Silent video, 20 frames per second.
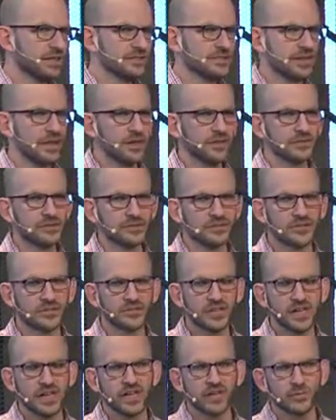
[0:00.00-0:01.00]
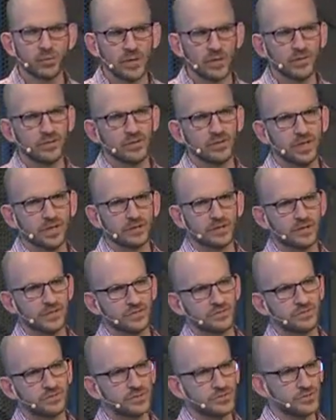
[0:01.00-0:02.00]
to understand whether or not
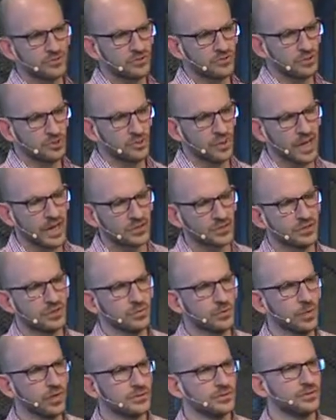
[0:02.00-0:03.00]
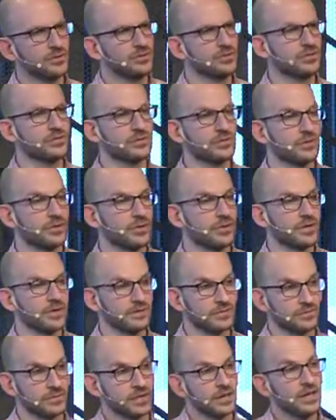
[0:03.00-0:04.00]
customers do actually want to do certain
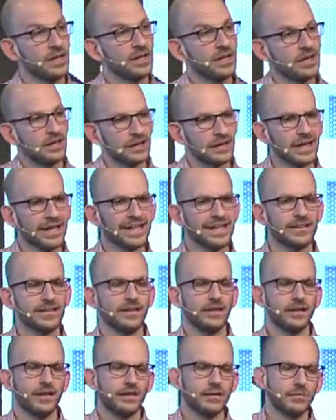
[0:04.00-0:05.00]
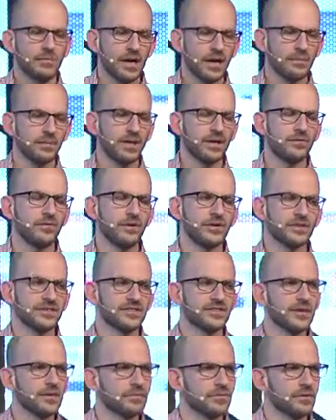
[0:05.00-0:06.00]
things, right? Like the Map My Run
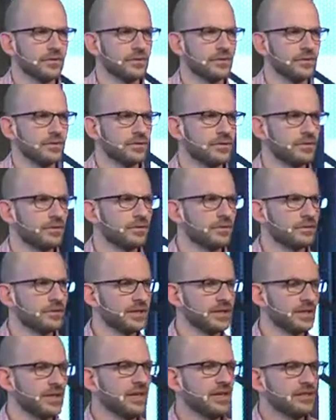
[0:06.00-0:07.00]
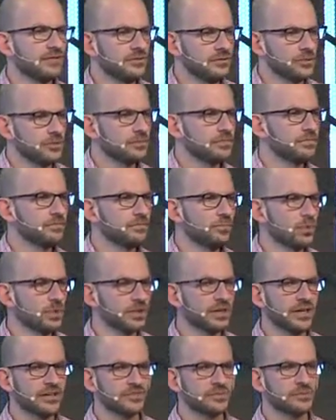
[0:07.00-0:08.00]
example, right? will
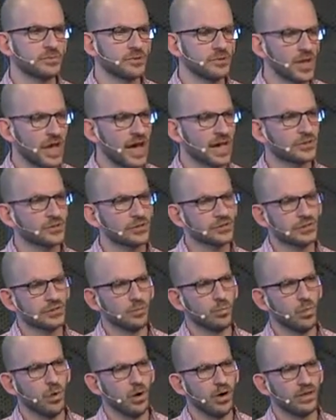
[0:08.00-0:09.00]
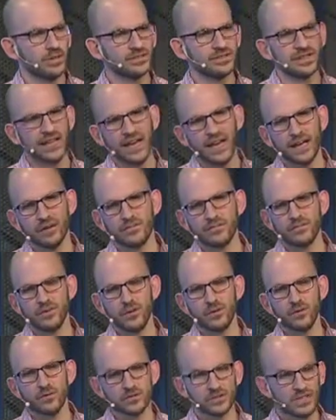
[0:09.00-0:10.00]
customers actually want to add
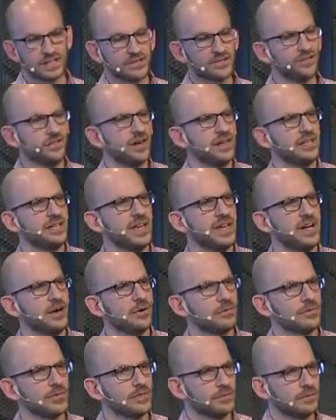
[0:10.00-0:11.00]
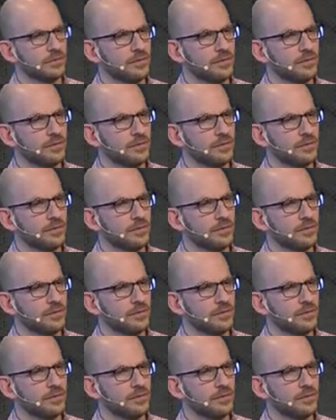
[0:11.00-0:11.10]
photos? Let's find out in the